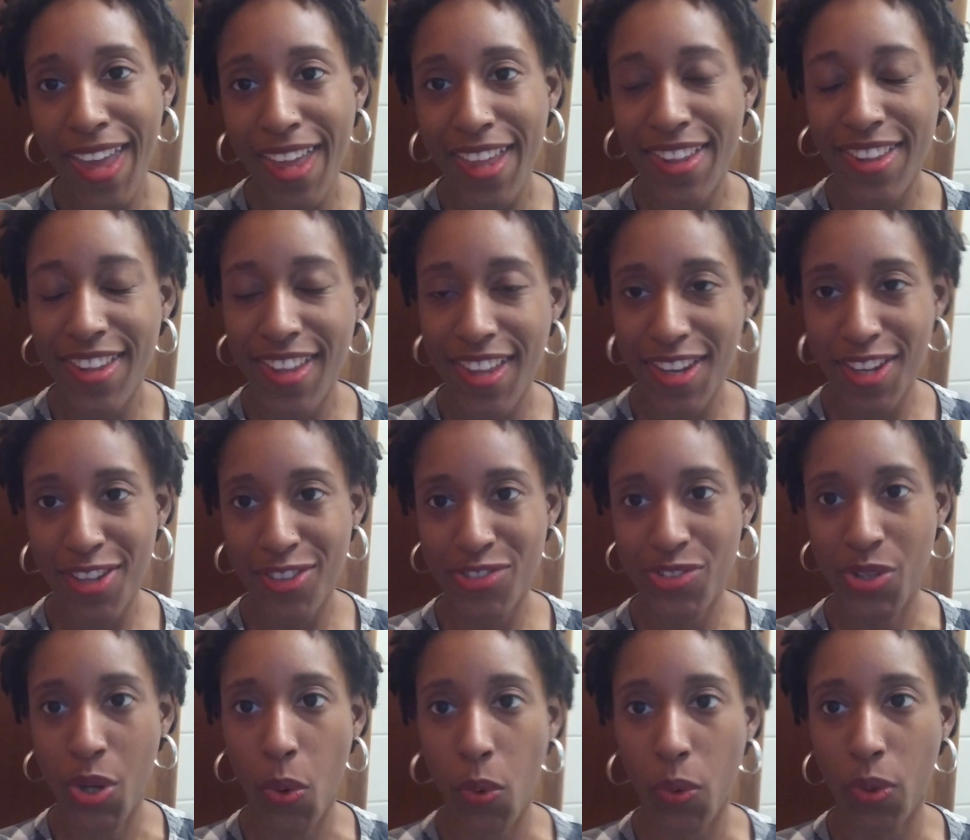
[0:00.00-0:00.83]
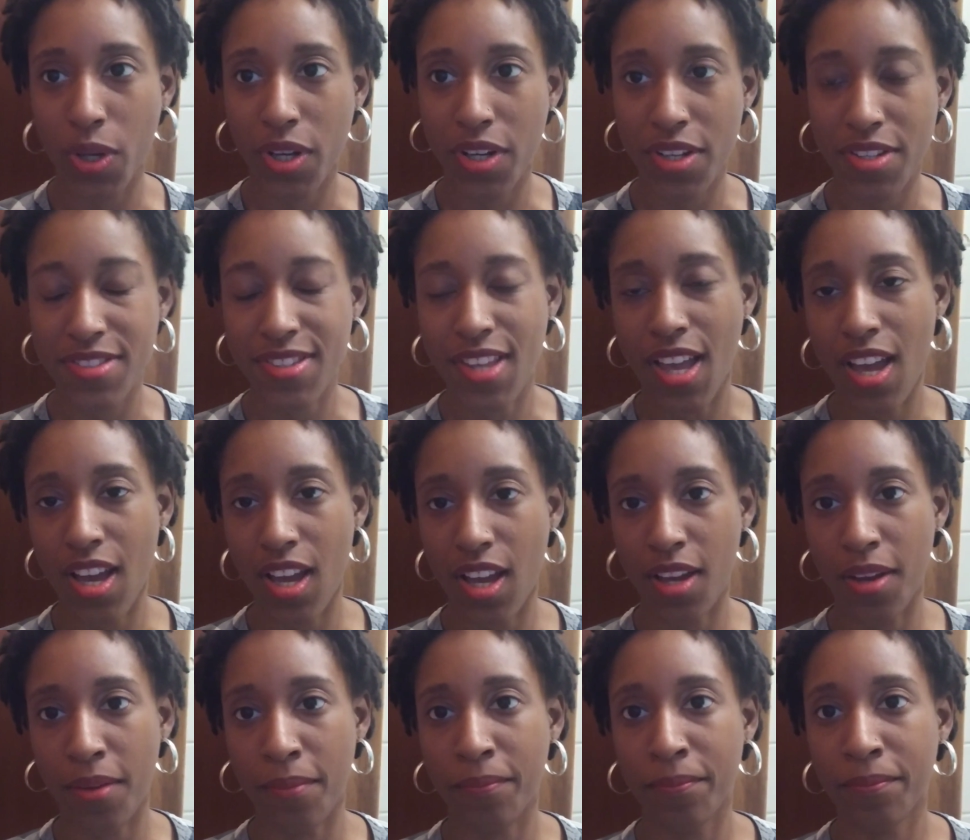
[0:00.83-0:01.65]
and then, of course,
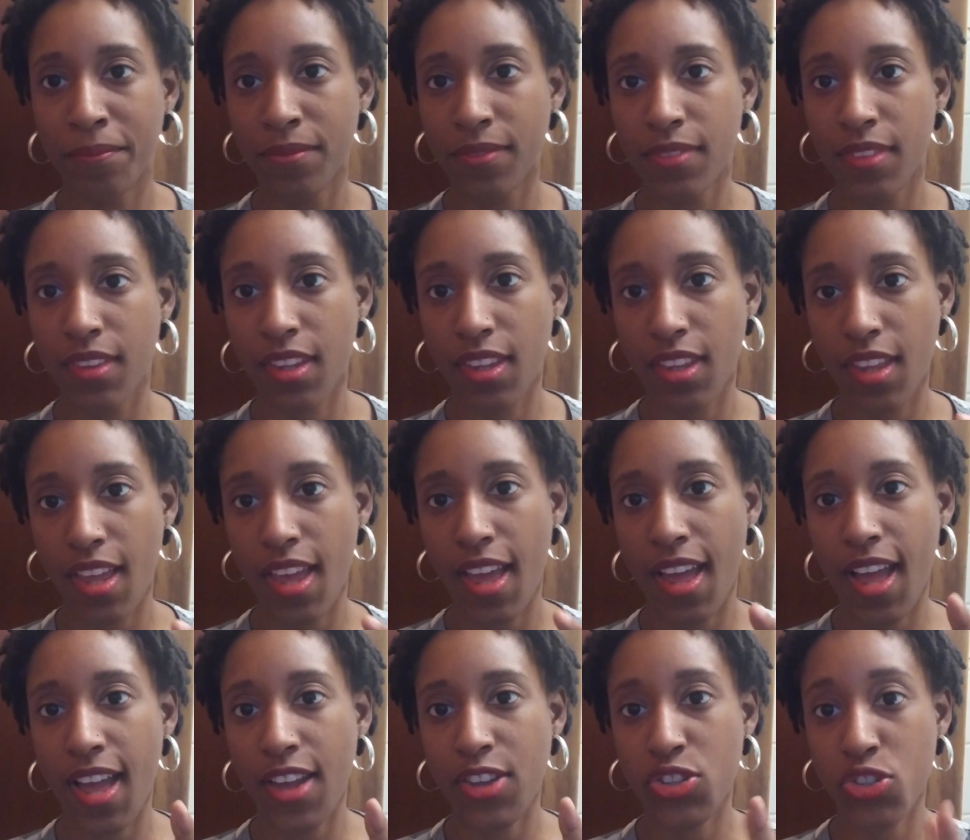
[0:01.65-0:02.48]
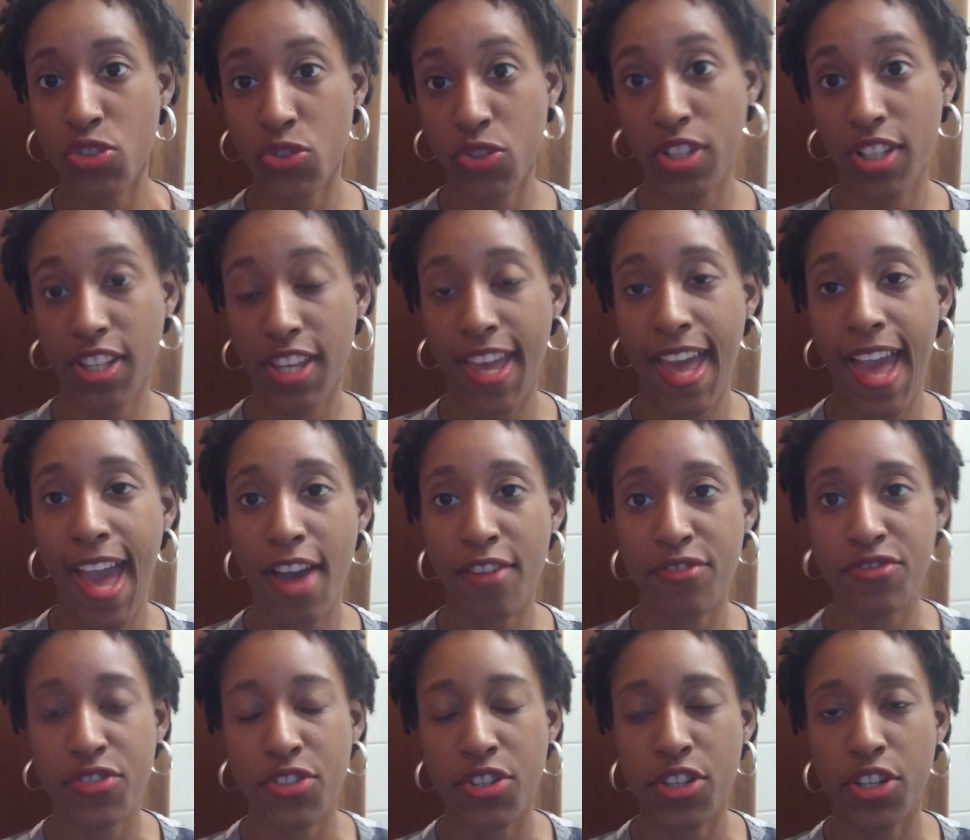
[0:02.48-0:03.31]
um, shortly
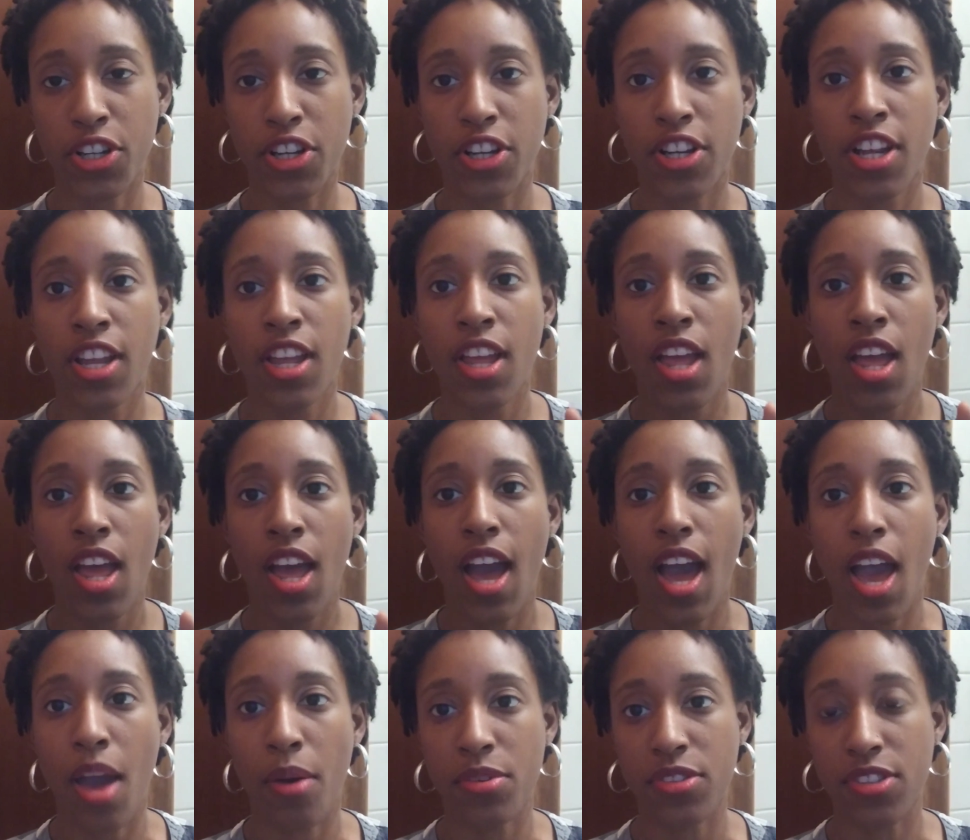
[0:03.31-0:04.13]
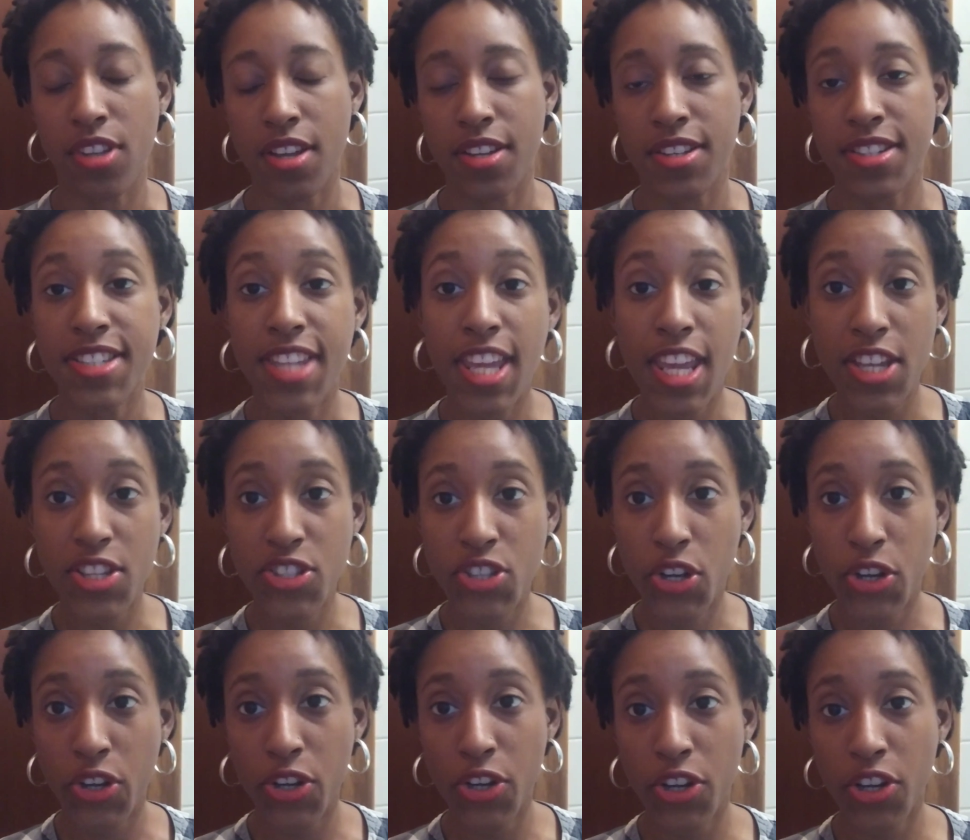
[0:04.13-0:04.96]
after, I was on day
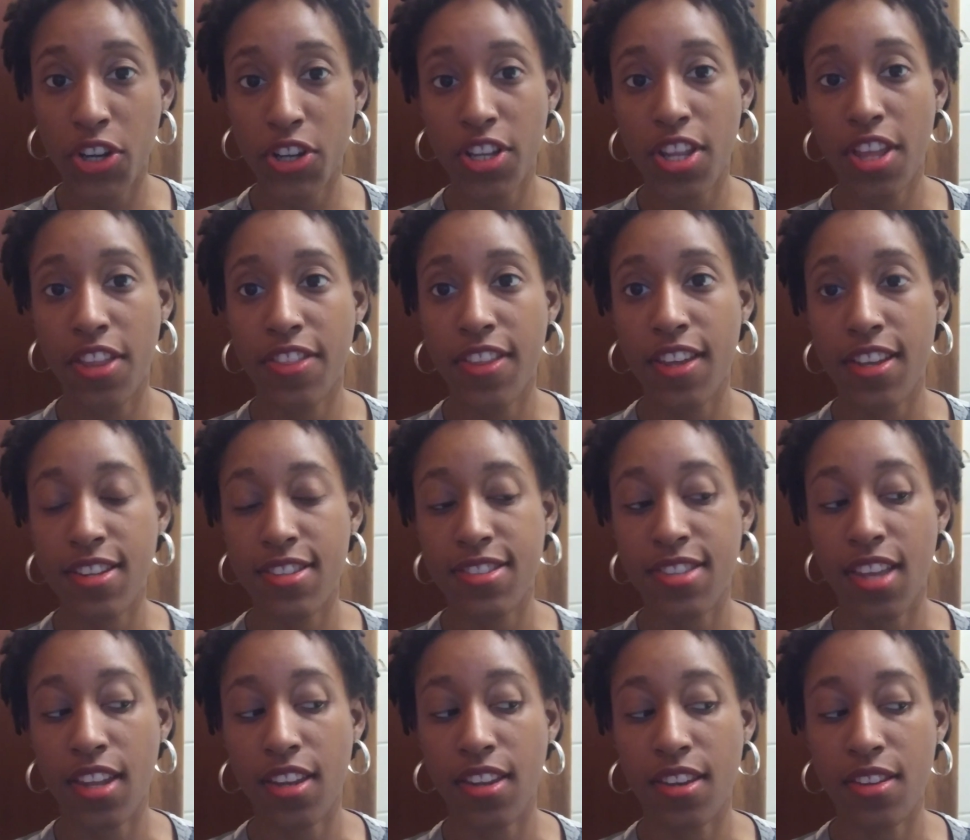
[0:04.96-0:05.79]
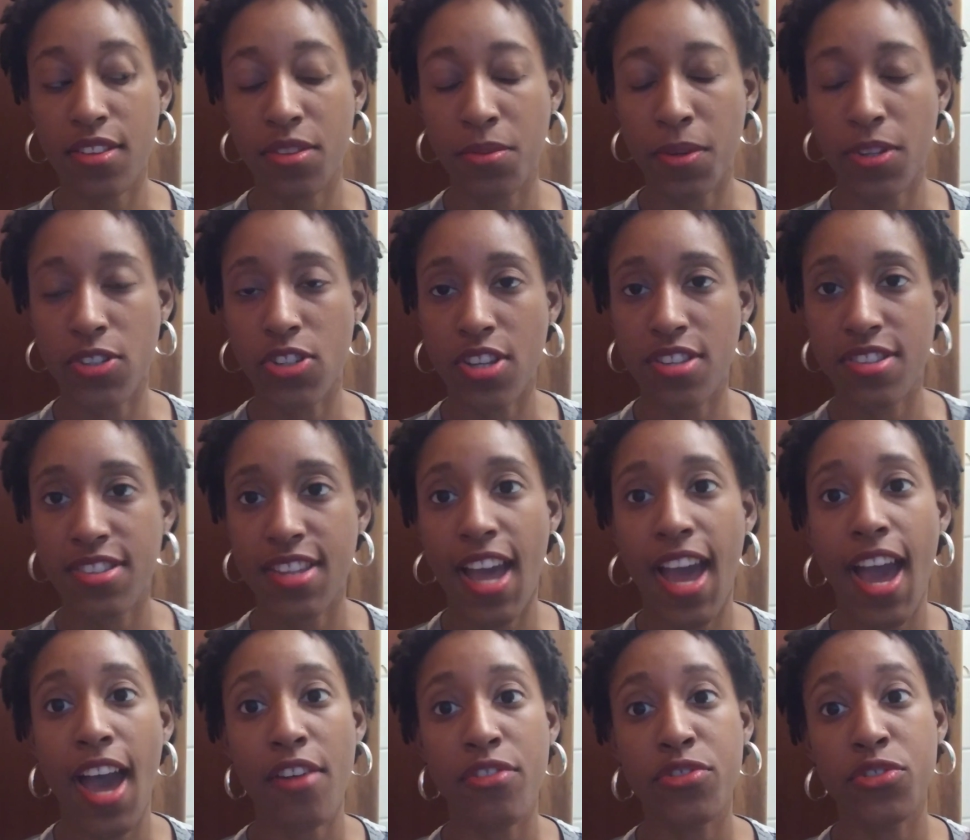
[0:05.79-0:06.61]
turn. They decided to switch us to
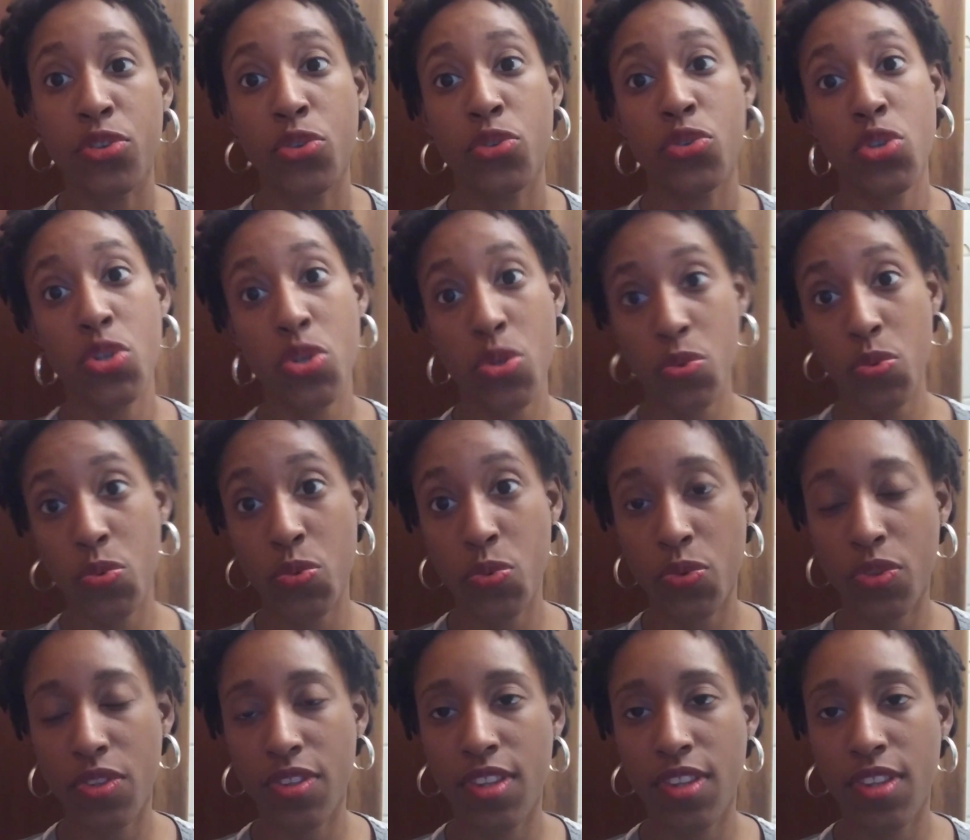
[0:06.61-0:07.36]
afternoons.